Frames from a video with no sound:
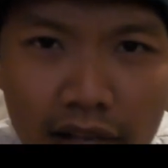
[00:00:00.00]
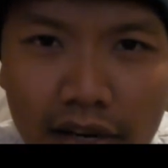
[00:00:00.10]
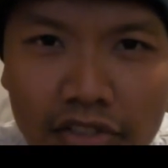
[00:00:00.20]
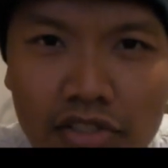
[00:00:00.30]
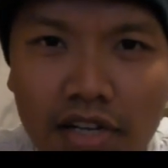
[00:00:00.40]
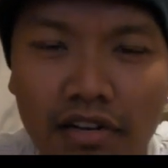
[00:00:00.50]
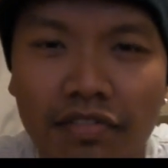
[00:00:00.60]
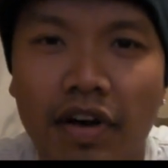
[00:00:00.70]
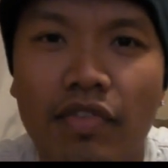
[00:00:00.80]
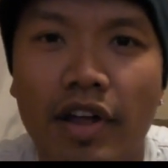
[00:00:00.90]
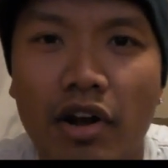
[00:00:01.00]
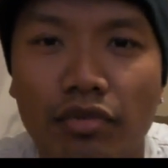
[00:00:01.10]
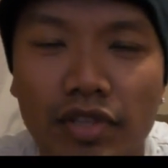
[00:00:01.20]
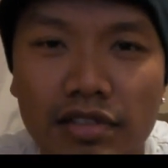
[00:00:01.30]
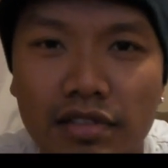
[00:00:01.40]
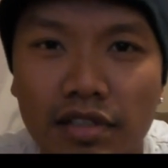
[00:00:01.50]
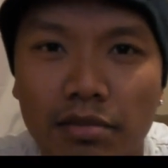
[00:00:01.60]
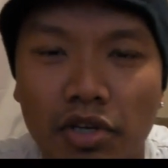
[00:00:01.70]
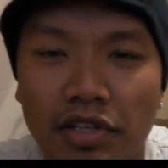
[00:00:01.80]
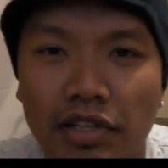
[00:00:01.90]
and I just kind of found that out recently,
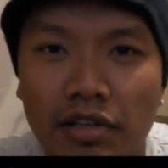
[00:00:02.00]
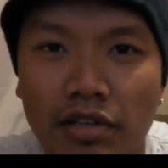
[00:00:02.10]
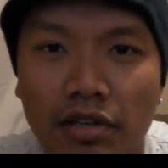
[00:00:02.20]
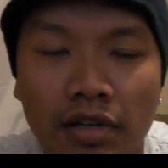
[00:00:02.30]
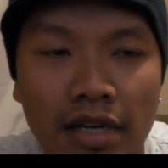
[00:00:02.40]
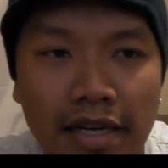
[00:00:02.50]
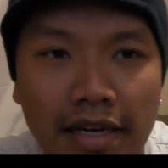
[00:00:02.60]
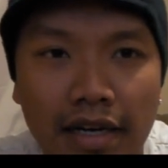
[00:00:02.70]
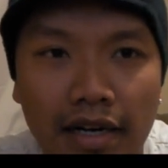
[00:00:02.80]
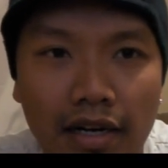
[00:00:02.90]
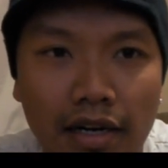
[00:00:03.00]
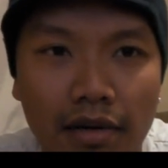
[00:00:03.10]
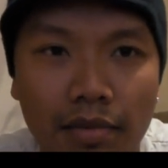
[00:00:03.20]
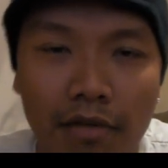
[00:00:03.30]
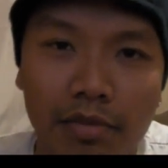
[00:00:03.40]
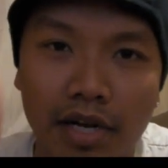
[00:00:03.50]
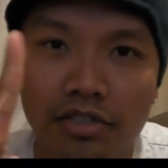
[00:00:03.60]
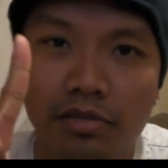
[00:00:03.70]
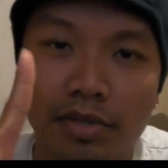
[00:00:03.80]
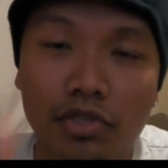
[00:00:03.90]
about a year ago. Um, I've been
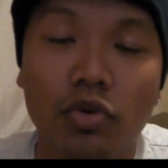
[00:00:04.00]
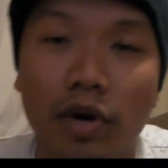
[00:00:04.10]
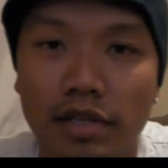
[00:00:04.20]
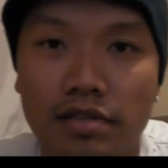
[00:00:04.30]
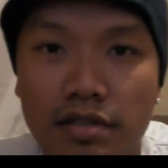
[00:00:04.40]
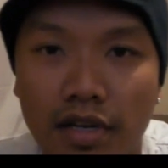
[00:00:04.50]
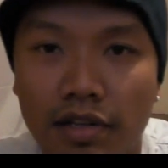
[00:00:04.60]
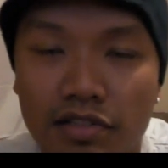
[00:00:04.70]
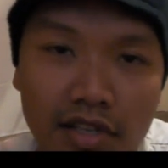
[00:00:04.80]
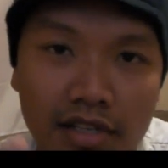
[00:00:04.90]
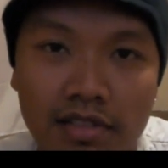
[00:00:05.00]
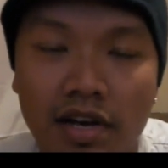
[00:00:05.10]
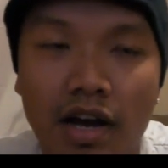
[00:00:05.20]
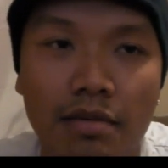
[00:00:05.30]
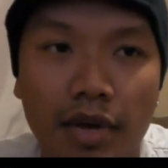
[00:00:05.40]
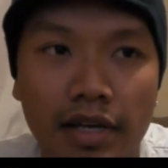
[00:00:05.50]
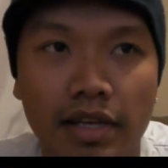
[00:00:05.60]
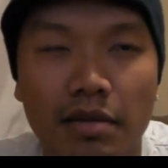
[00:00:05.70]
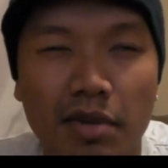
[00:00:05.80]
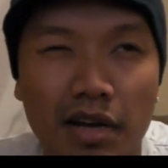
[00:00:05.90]
actually been twice. Uh, the second time I
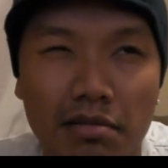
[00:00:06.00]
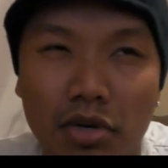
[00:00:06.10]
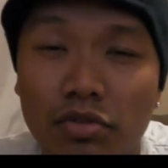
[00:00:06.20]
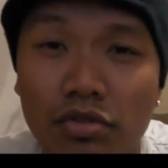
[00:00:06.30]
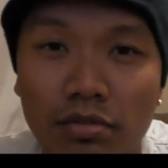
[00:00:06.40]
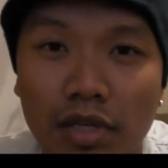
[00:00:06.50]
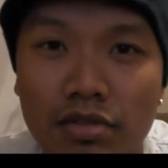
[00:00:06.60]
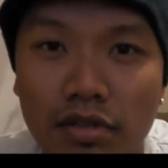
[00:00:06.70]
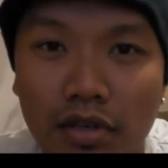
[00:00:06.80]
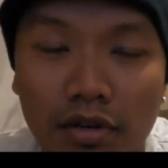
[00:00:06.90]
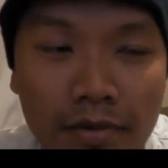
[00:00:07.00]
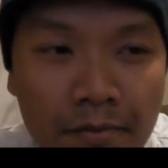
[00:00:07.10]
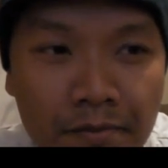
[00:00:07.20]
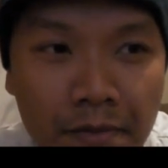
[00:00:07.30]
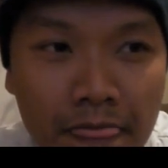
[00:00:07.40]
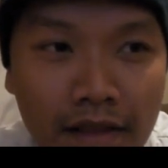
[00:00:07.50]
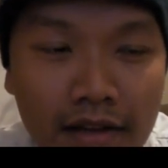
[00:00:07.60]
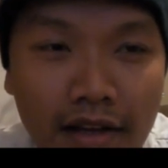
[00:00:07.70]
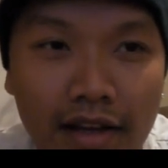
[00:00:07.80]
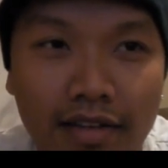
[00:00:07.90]
came back about two months ago,
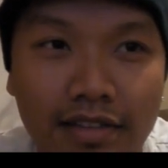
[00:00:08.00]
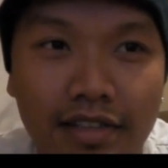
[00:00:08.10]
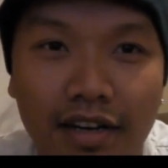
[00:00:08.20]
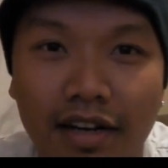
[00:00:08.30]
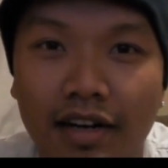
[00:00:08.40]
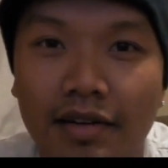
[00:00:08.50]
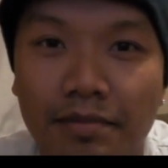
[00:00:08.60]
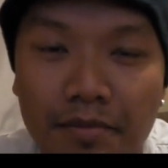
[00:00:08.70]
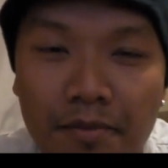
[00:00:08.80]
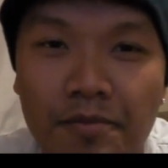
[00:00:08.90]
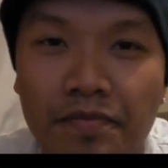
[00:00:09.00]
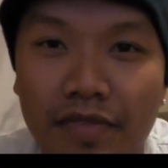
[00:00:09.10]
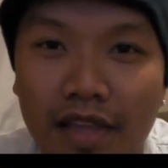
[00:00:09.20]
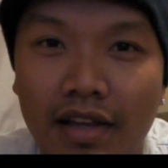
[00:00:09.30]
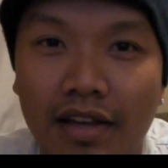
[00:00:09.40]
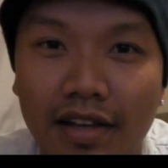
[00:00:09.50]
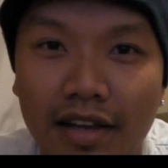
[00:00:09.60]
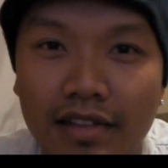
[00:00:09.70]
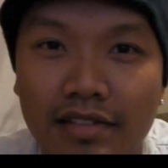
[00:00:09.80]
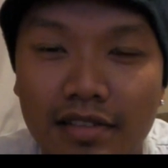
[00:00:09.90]
and uh,
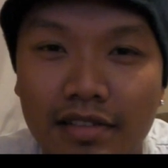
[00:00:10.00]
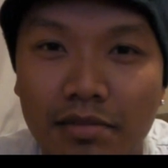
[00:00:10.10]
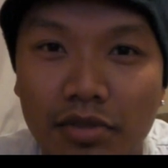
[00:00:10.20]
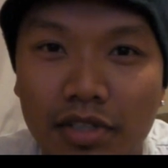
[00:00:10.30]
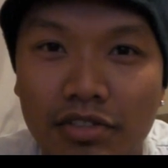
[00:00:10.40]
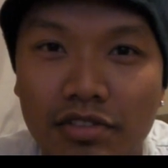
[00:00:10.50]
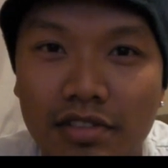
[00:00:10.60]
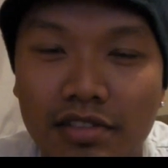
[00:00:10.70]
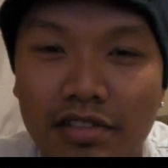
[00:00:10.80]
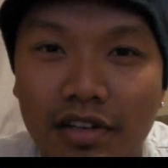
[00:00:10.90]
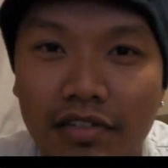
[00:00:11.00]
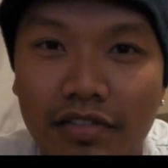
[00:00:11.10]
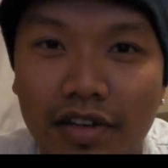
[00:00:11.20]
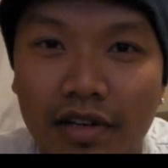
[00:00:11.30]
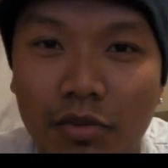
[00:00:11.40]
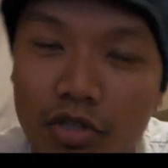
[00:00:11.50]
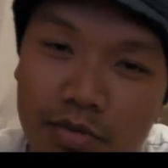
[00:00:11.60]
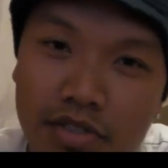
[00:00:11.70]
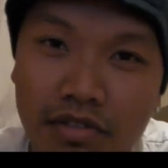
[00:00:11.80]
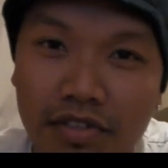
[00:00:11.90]
yeah, I saw some pretty interesting stuff. Uh, more
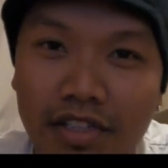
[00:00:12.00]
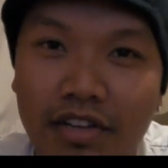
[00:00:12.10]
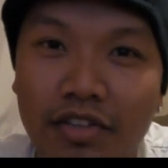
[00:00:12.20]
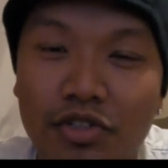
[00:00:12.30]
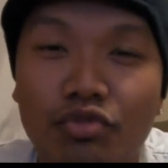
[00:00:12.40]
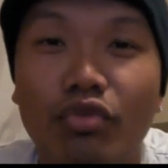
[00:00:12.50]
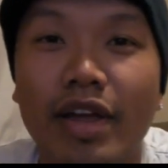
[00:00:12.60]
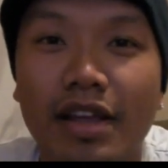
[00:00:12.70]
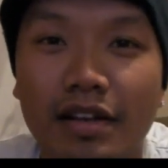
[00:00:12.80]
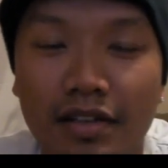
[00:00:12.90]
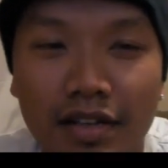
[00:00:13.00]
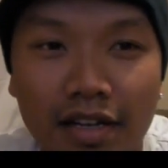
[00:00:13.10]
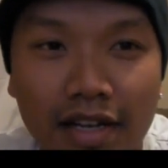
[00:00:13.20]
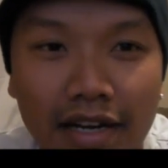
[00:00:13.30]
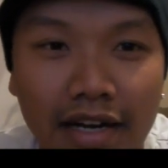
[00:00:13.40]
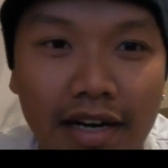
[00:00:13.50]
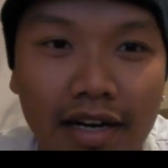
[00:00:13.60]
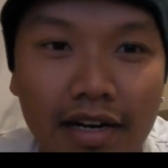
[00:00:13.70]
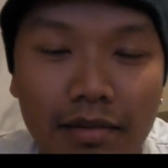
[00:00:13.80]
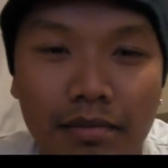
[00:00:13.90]
specifically on the train.
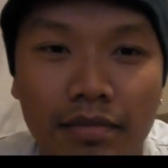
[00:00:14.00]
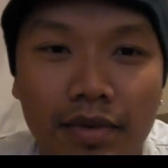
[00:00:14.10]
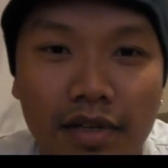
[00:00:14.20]
Um,